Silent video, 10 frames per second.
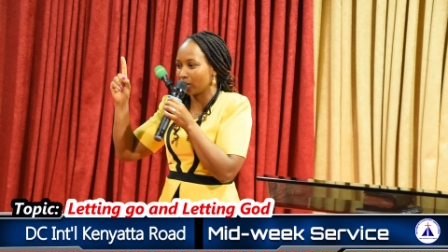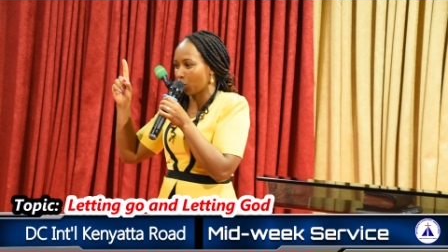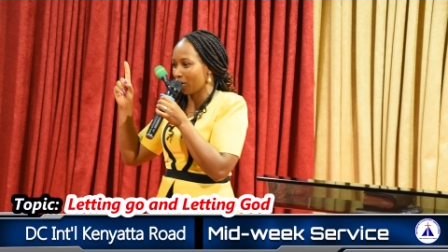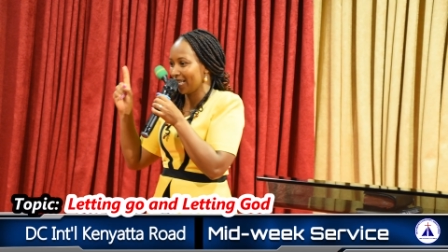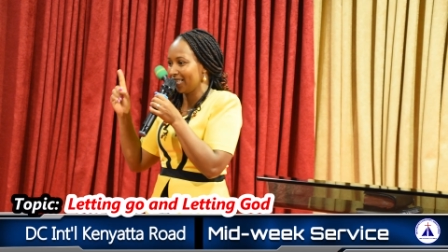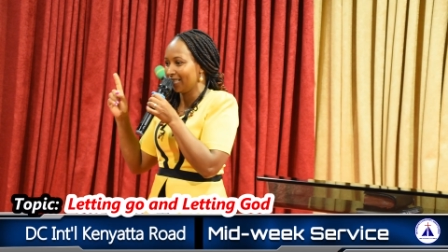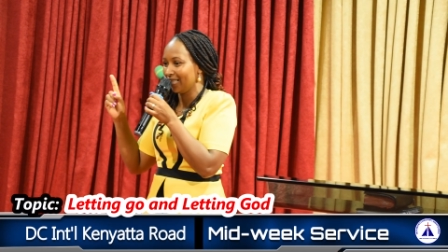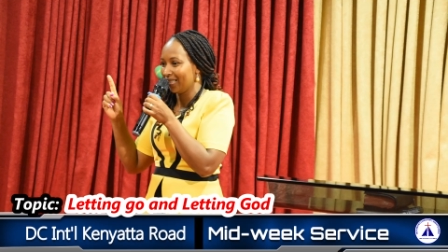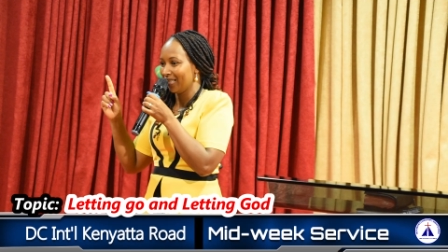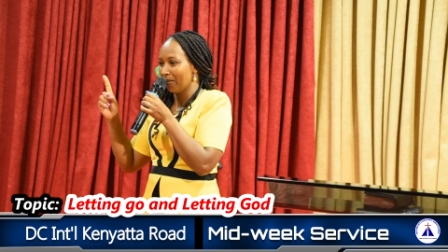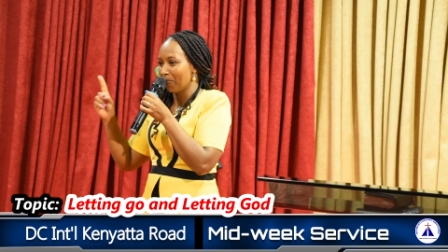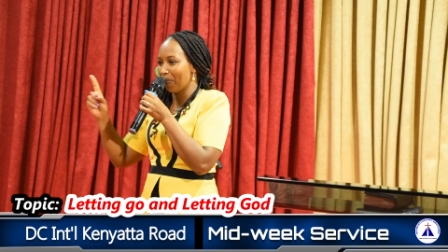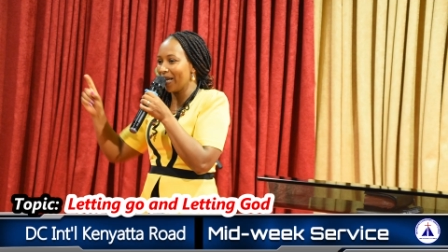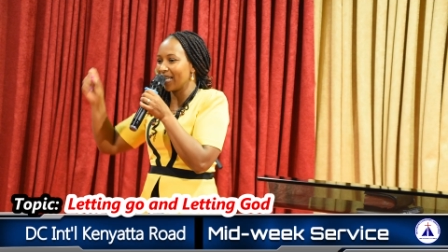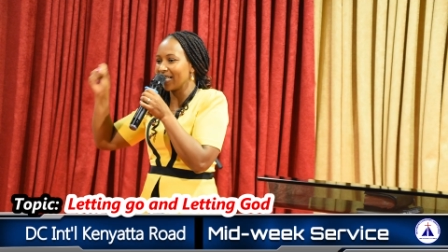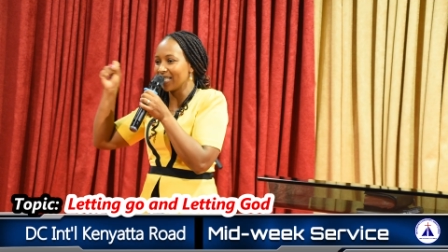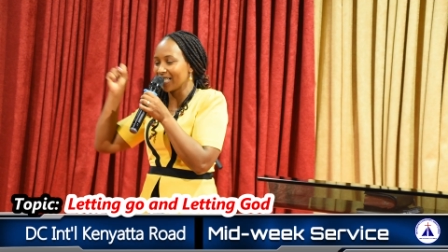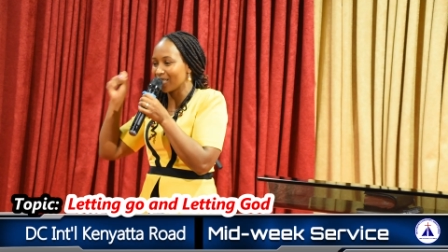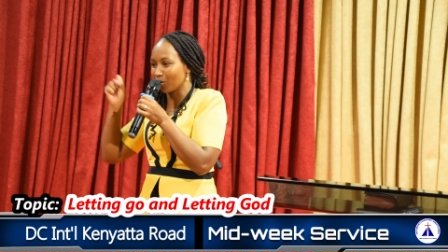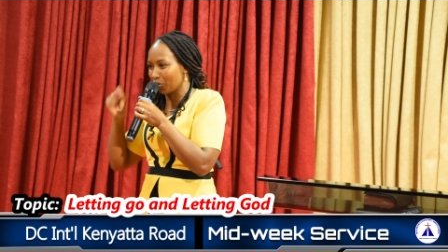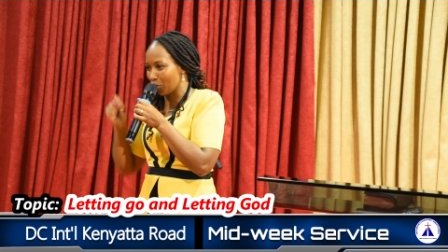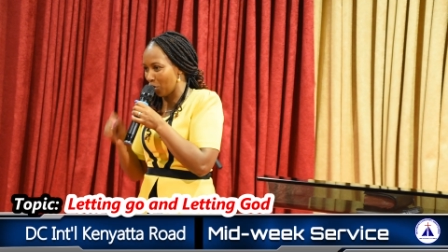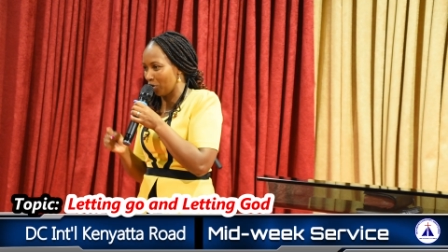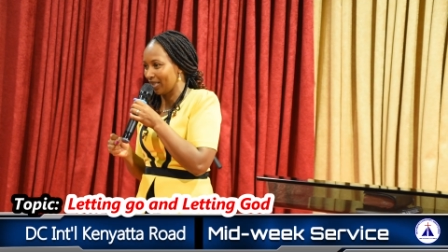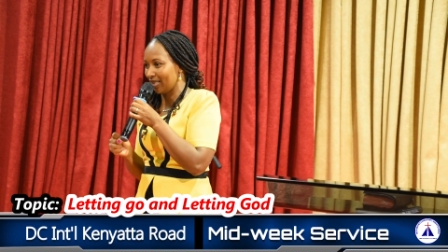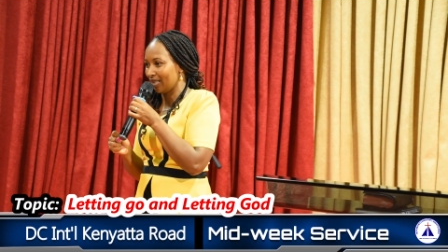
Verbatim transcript: token by the grace of God.